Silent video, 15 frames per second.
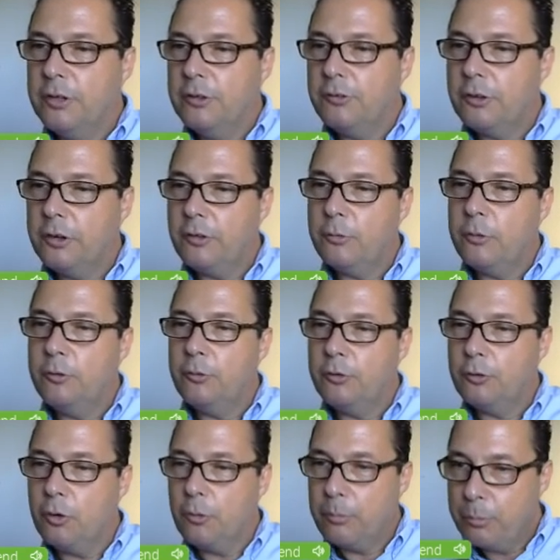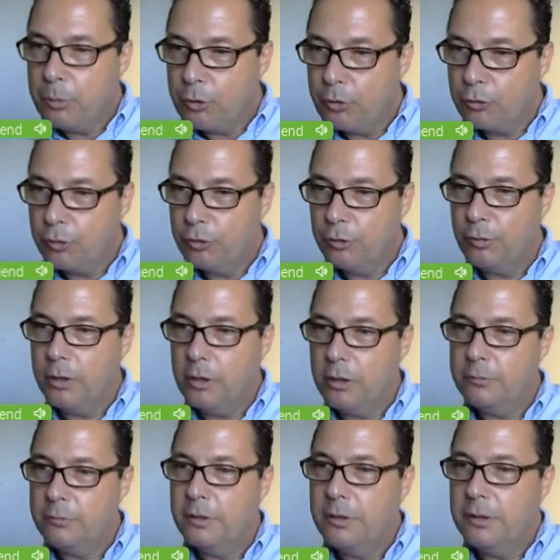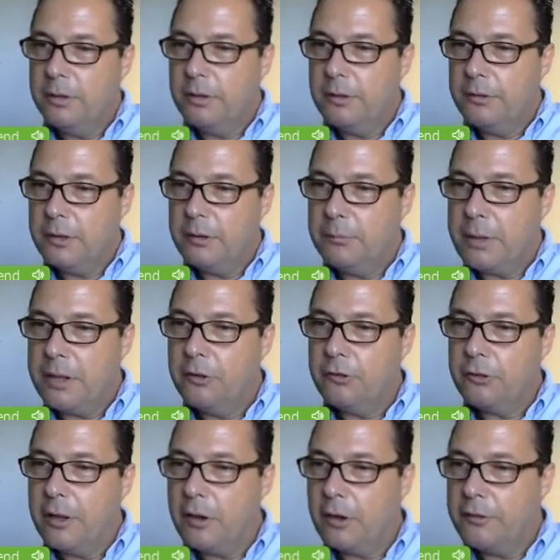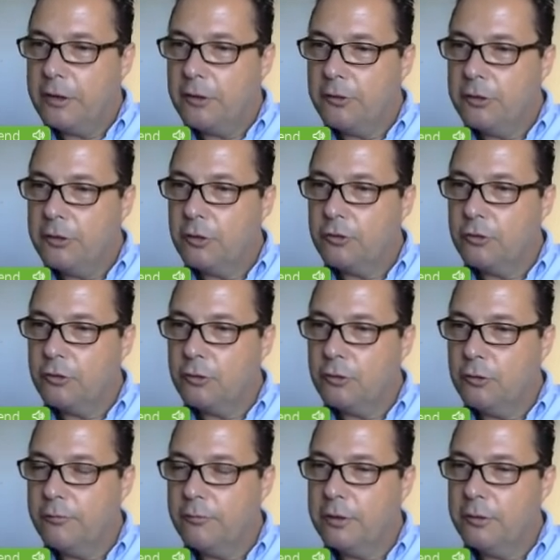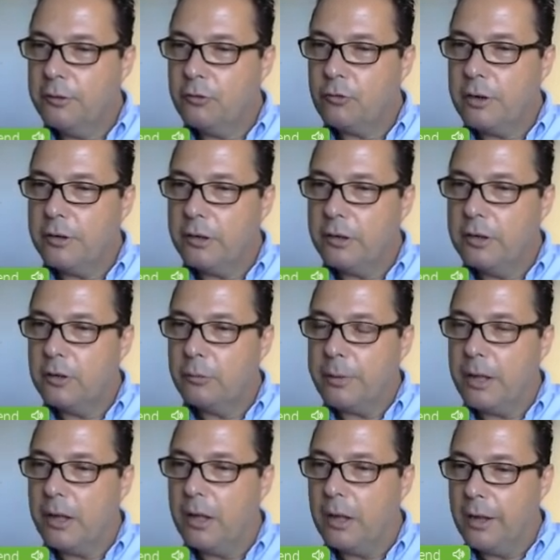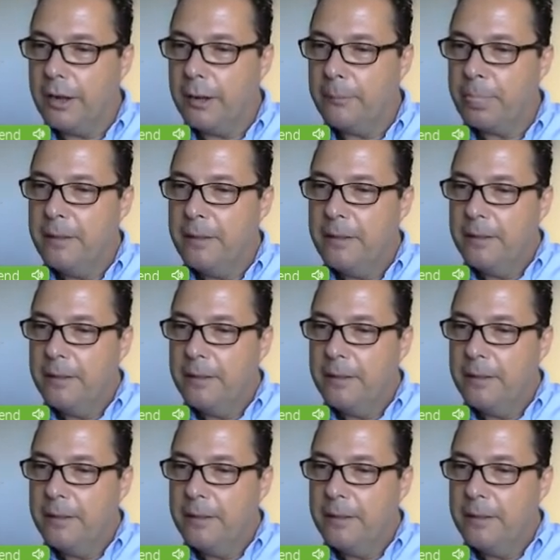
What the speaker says: So in other words, we saw a push to a new low, then base out, and then it starts to sort of trend a little bit higher,